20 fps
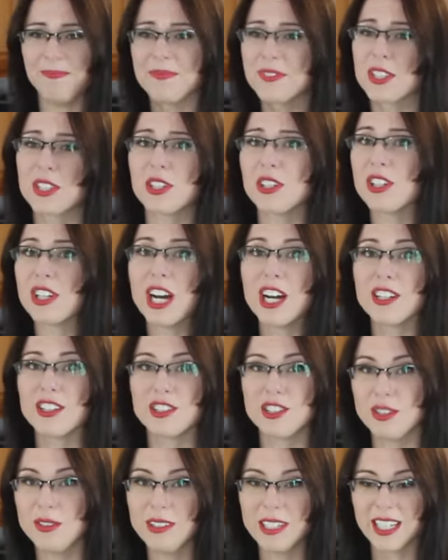So you're not
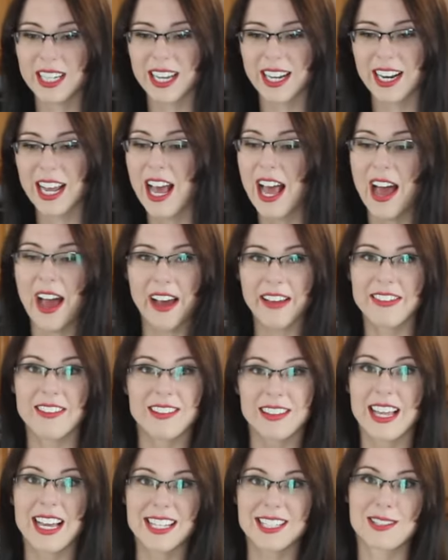doing it at the
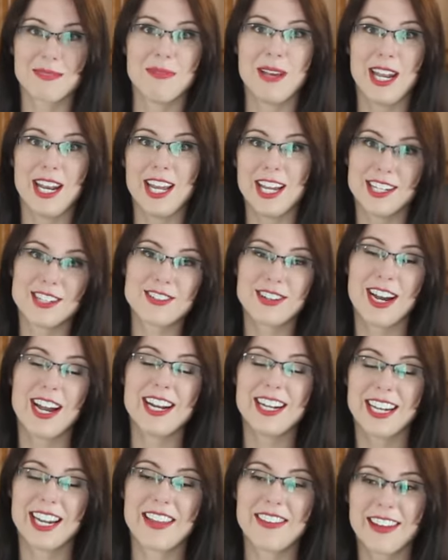last minute
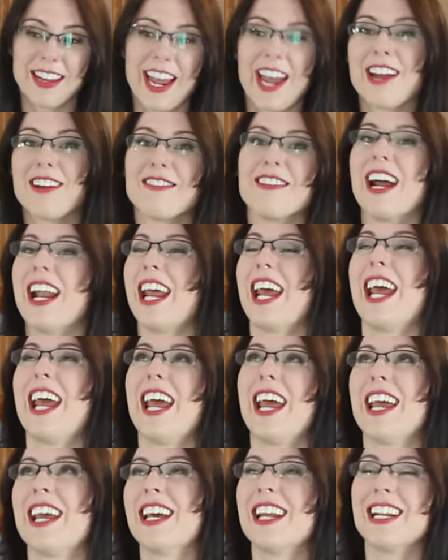trying to get the cake
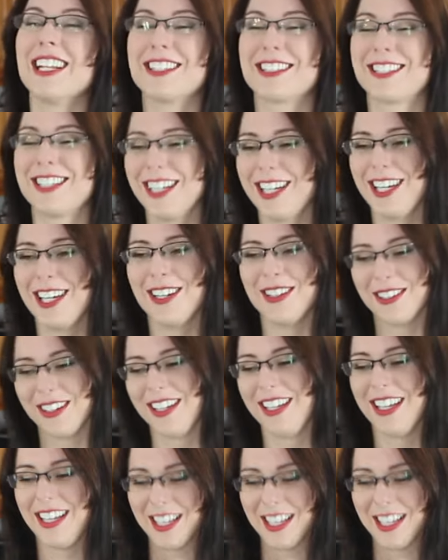ready and it's due.